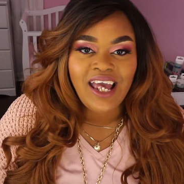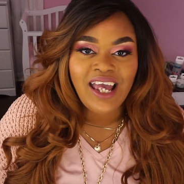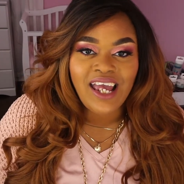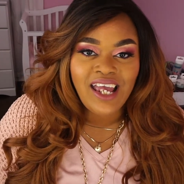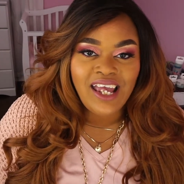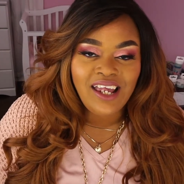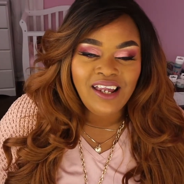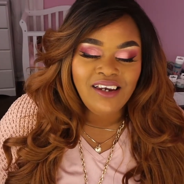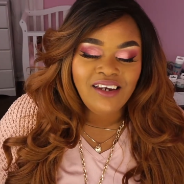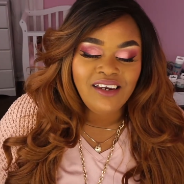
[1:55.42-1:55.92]

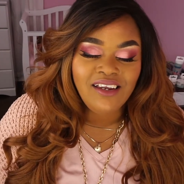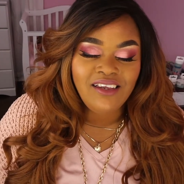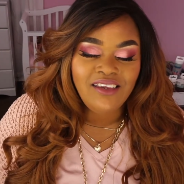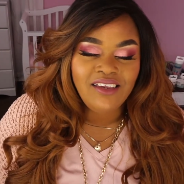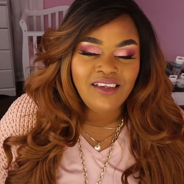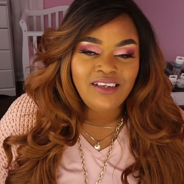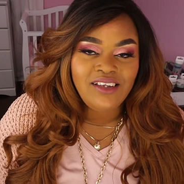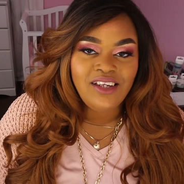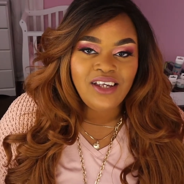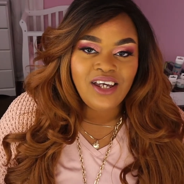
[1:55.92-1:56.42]
end of
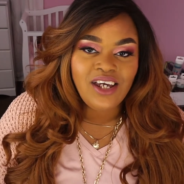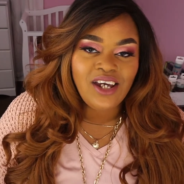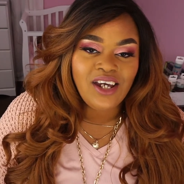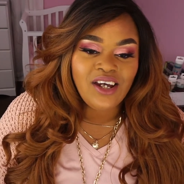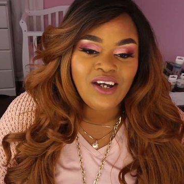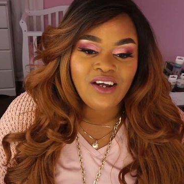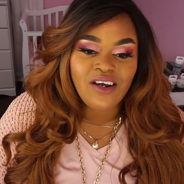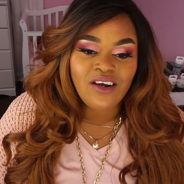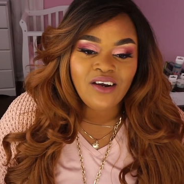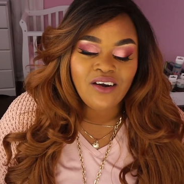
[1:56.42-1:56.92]
the
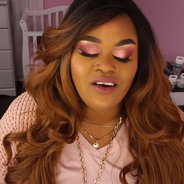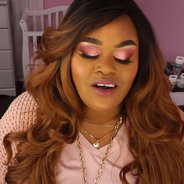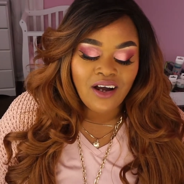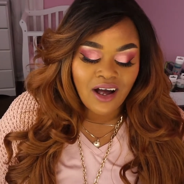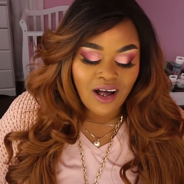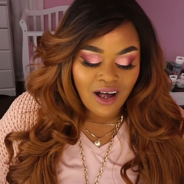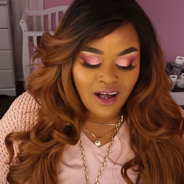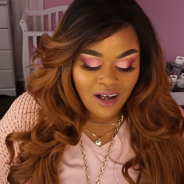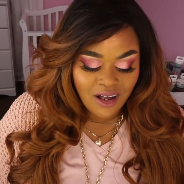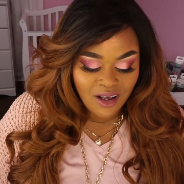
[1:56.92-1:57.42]
year
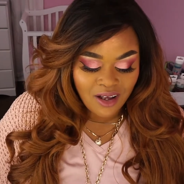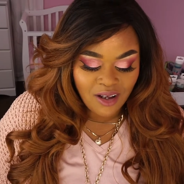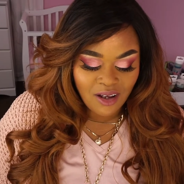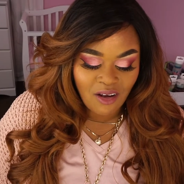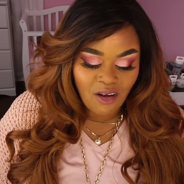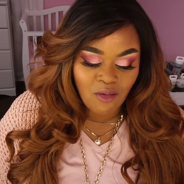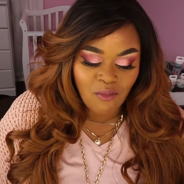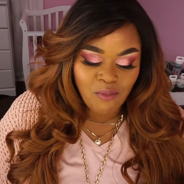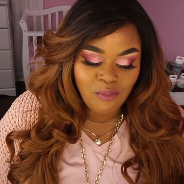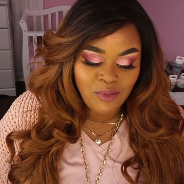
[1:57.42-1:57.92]

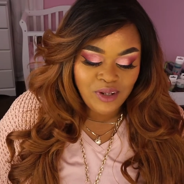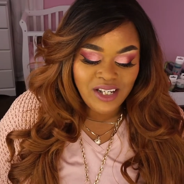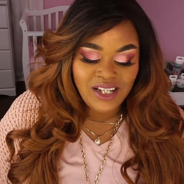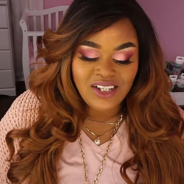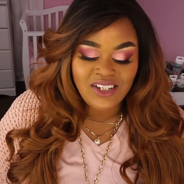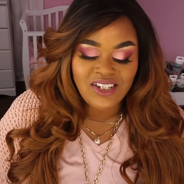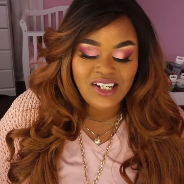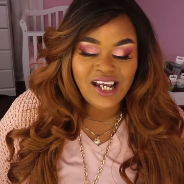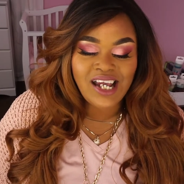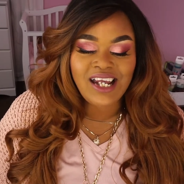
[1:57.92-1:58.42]

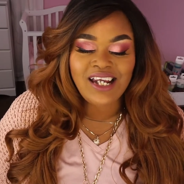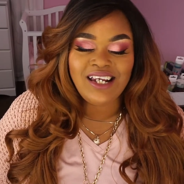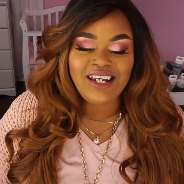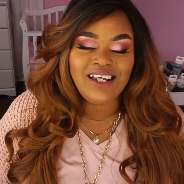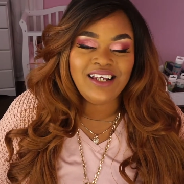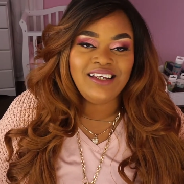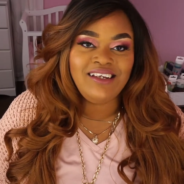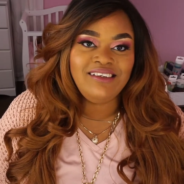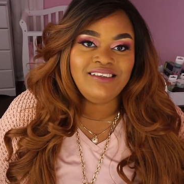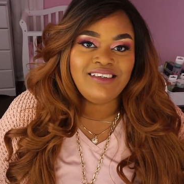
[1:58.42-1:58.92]

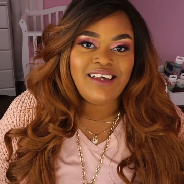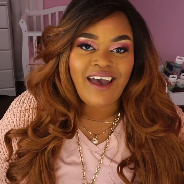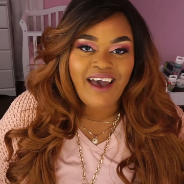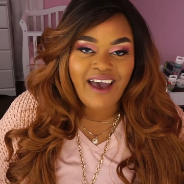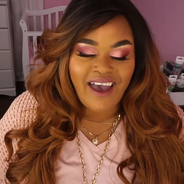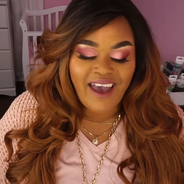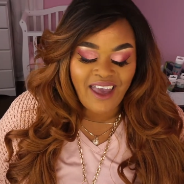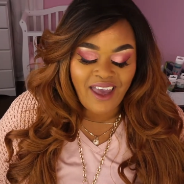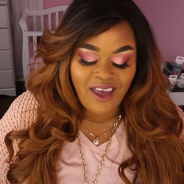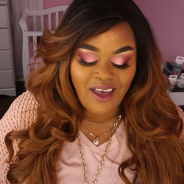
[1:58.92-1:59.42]
BJD
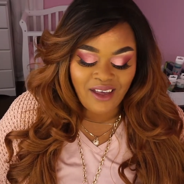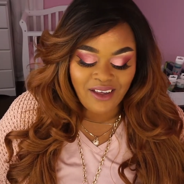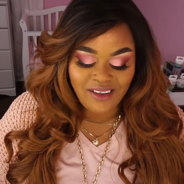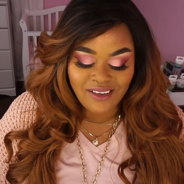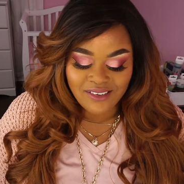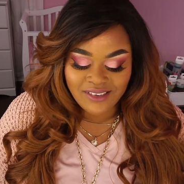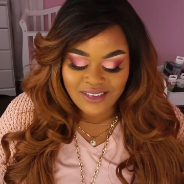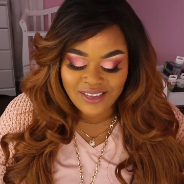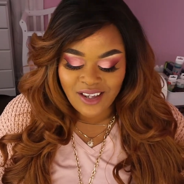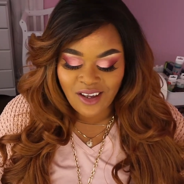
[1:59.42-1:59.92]

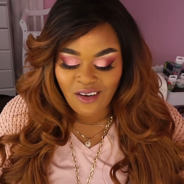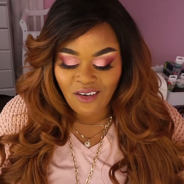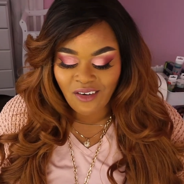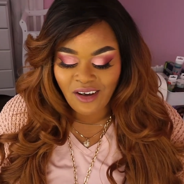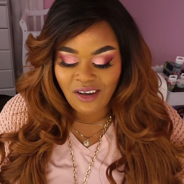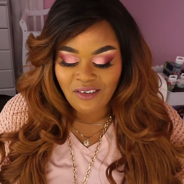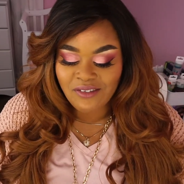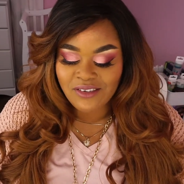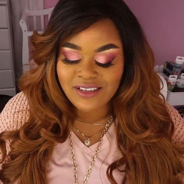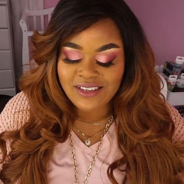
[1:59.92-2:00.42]
tag. So
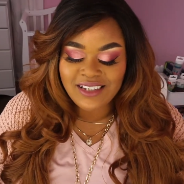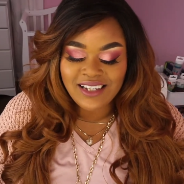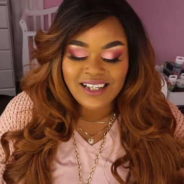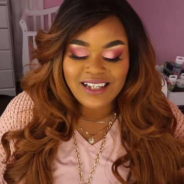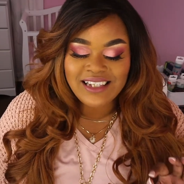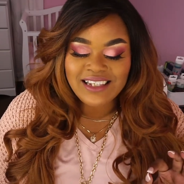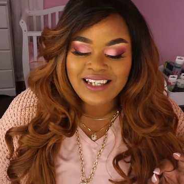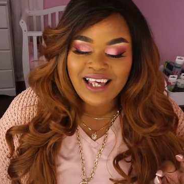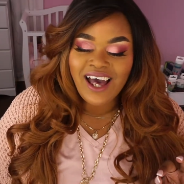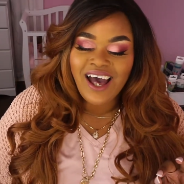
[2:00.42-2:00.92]
ever
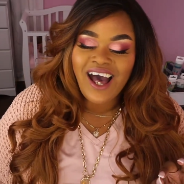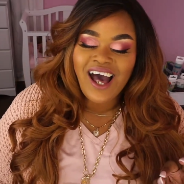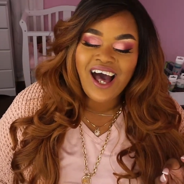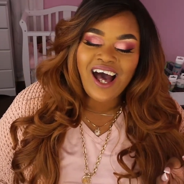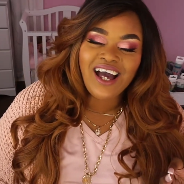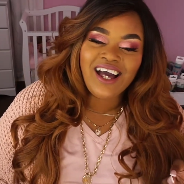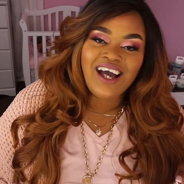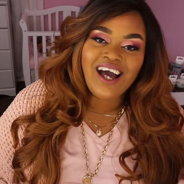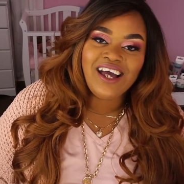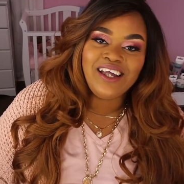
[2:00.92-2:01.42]
since
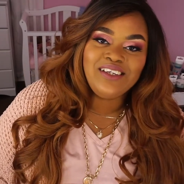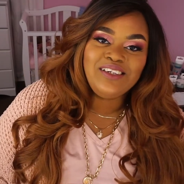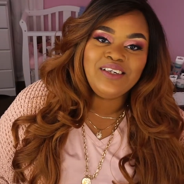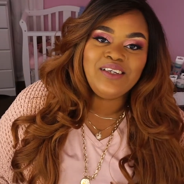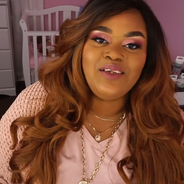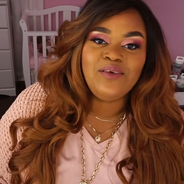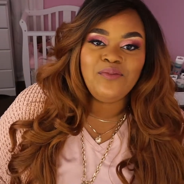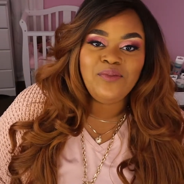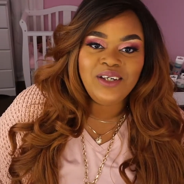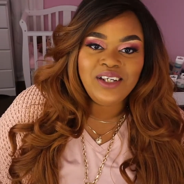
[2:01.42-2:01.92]
I got into
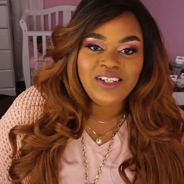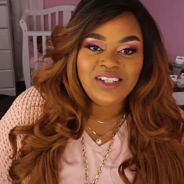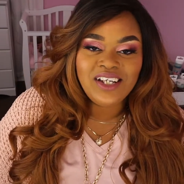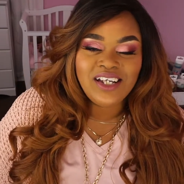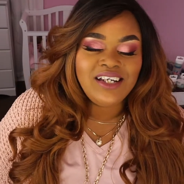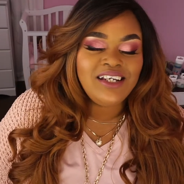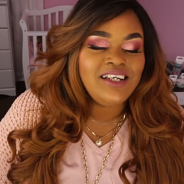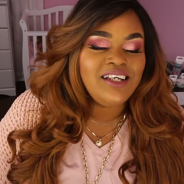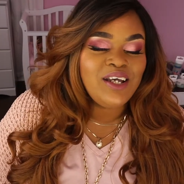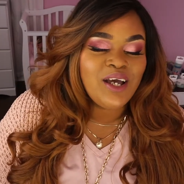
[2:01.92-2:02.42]
the
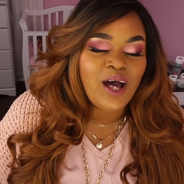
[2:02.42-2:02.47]
BJD